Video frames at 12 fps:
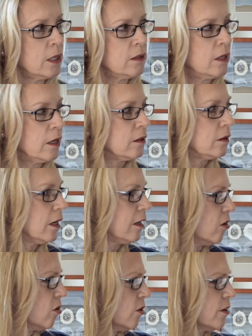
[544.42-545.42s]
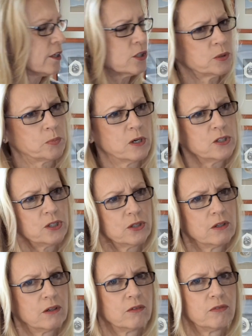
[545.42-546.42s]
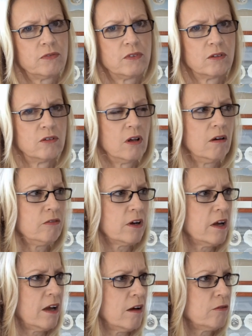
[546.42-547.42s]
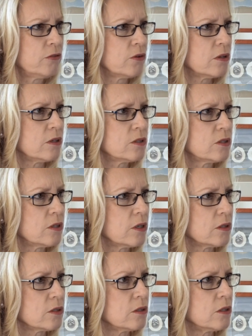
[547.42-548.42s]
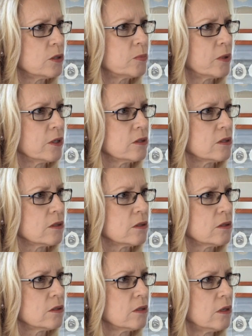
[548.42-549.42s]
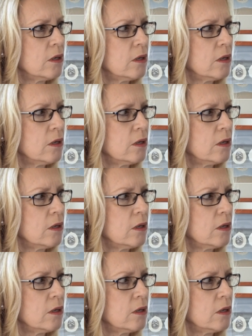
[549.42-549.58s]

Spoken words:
They are an expression of the love I have for these things and these places.